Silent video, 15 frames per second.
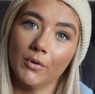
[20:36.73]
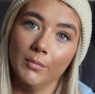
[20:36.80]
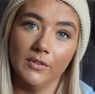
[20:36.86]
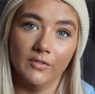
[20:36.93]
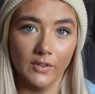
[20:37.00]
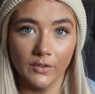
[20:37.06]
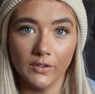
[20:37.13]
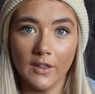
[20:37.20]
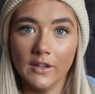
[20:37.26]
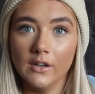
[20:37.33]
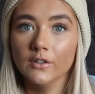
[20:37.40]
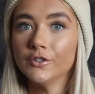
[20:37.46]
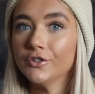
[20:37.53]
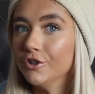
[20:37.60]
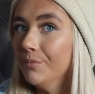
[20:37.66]
probably feels like they
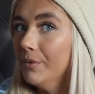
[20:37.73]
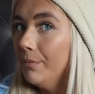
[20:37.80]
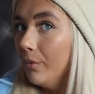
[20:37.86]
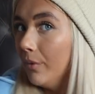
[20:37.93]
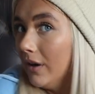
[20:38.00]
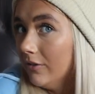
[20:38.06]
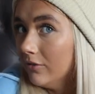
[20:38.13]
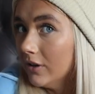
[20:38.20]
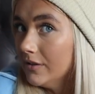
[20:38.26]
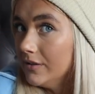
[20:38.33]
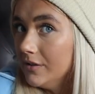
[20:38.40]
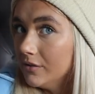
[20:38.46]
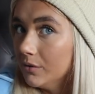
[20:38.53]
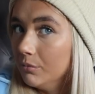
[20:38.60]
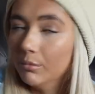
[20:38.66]
look stupid, but whenever I
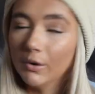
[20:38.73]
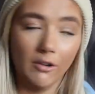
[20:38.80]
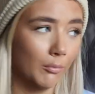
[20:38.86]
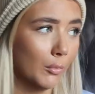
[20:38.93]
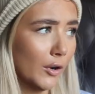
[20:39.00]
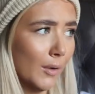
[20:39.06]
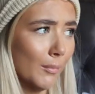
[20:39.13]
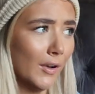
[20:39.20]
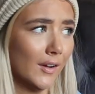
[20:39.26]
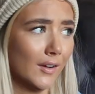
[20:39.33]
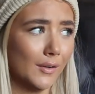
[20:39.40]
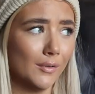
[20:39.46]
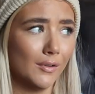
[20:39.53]
see someone wearing one, I'm like,